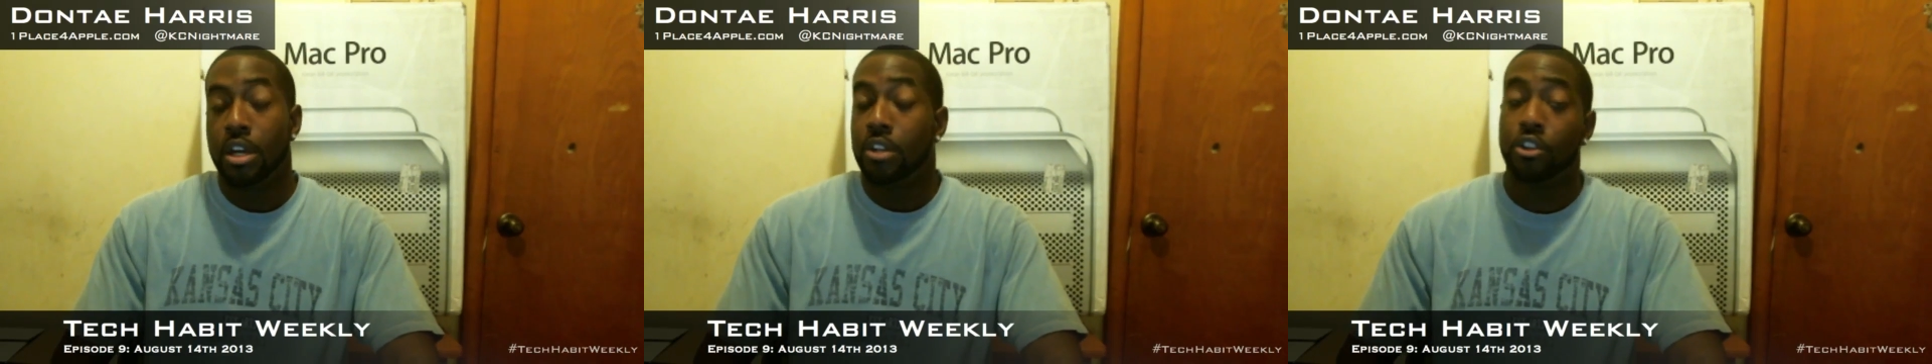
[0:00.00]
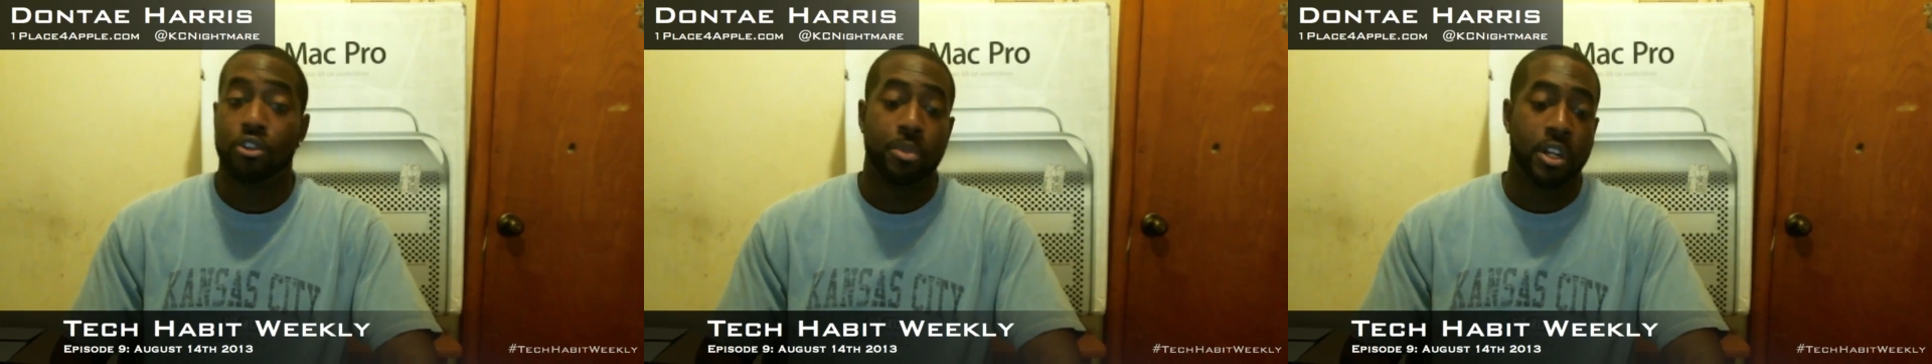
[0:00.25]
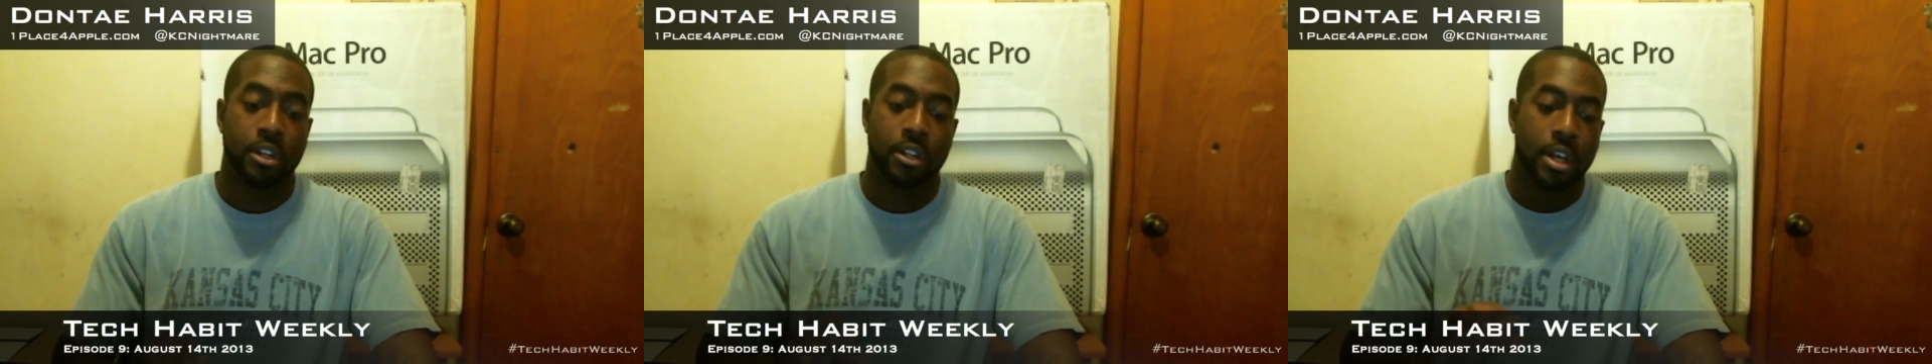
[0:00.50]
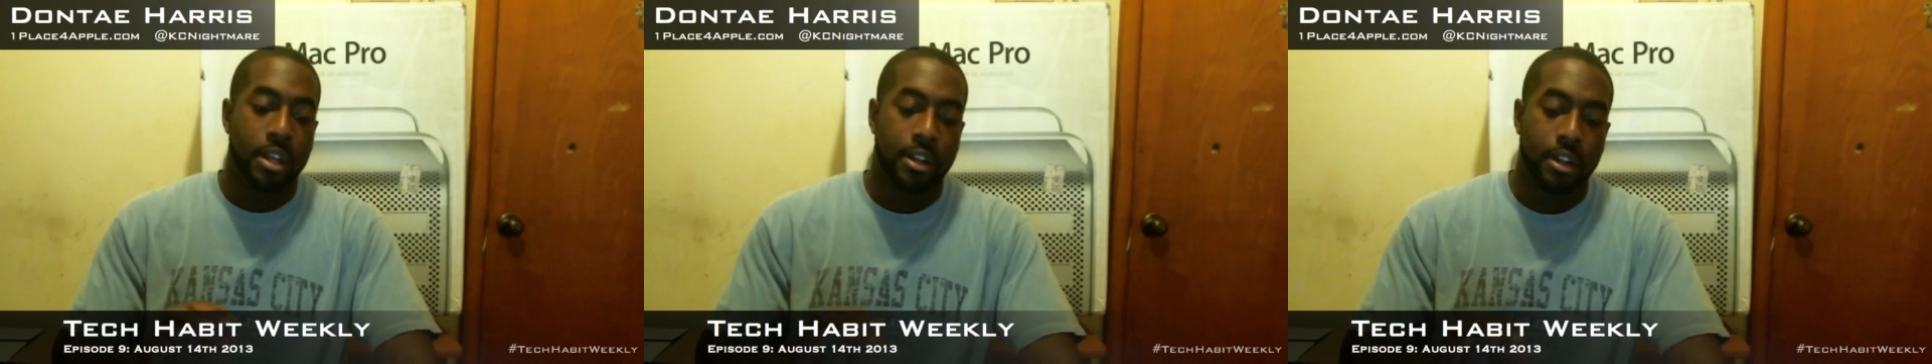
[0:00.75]
There's been
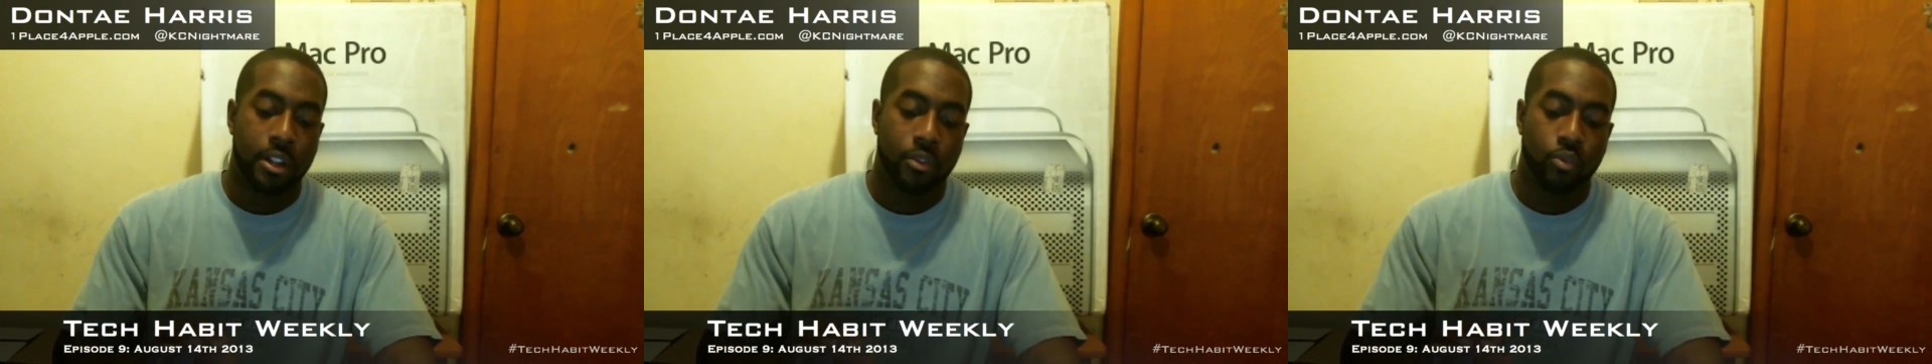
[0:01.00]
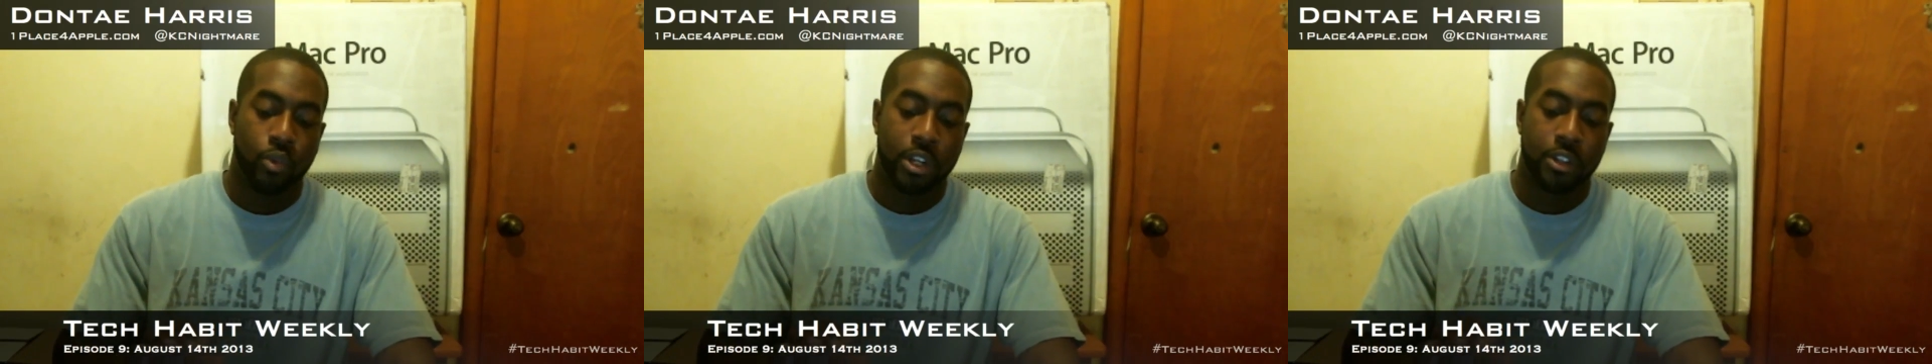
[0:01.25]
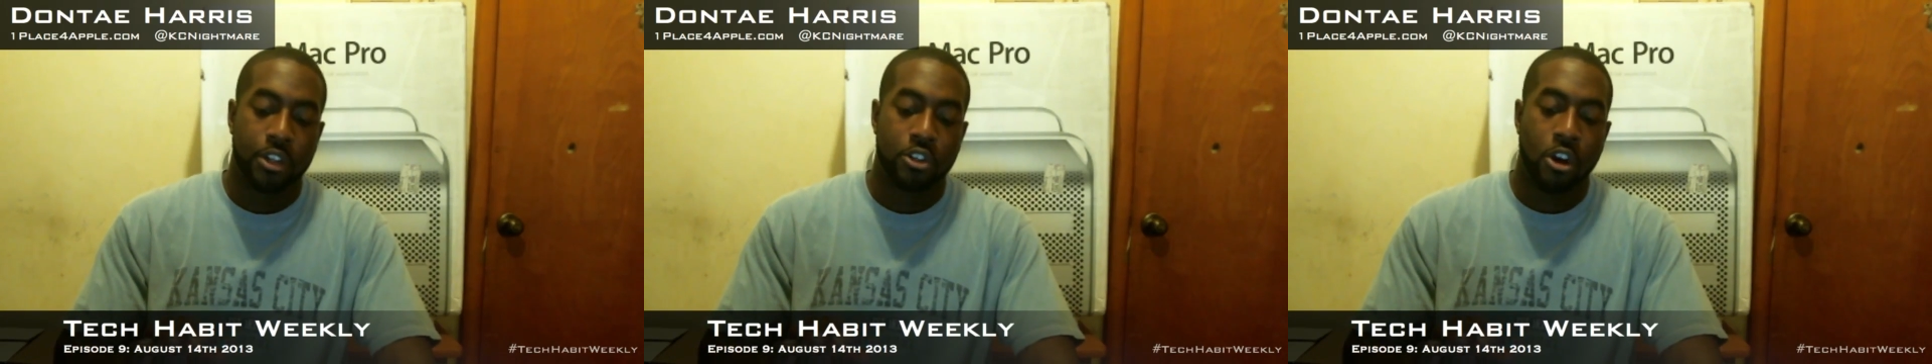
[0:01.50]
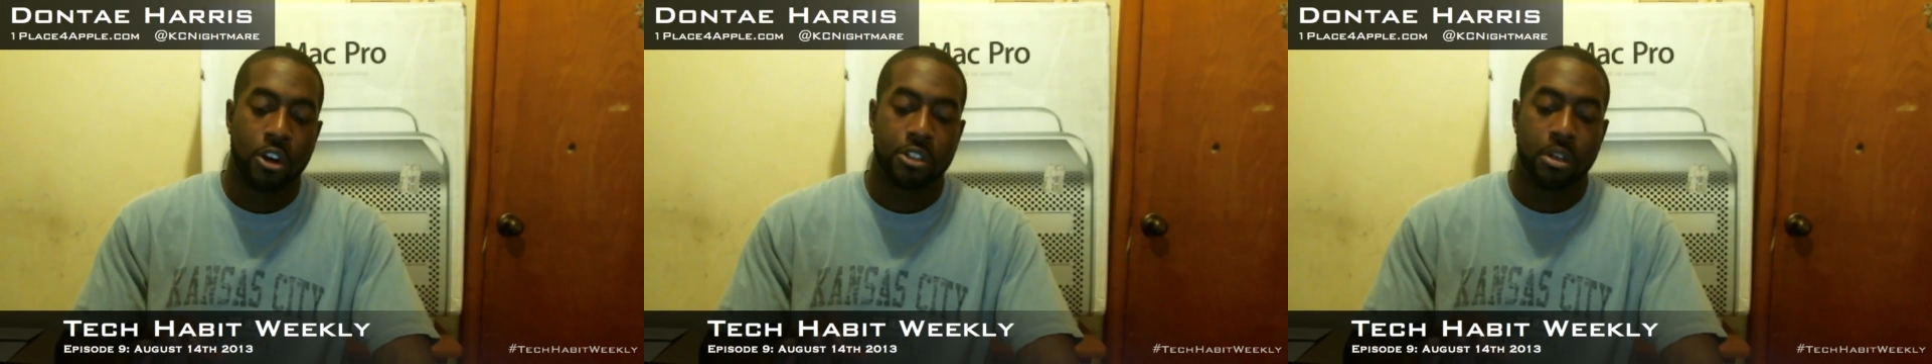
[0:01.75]
really the
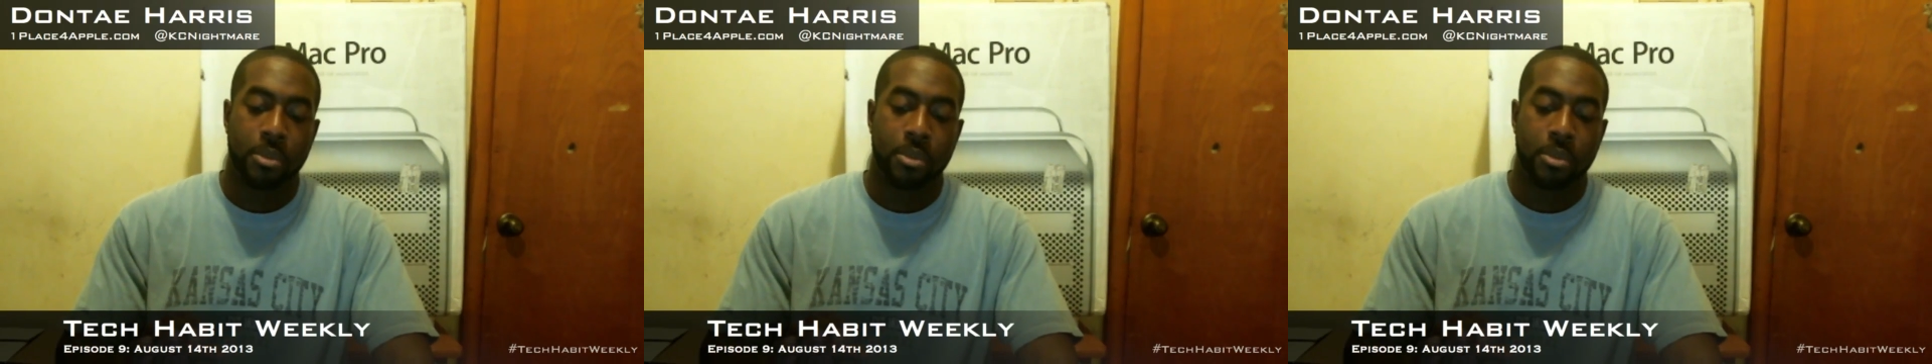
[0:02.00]
talks in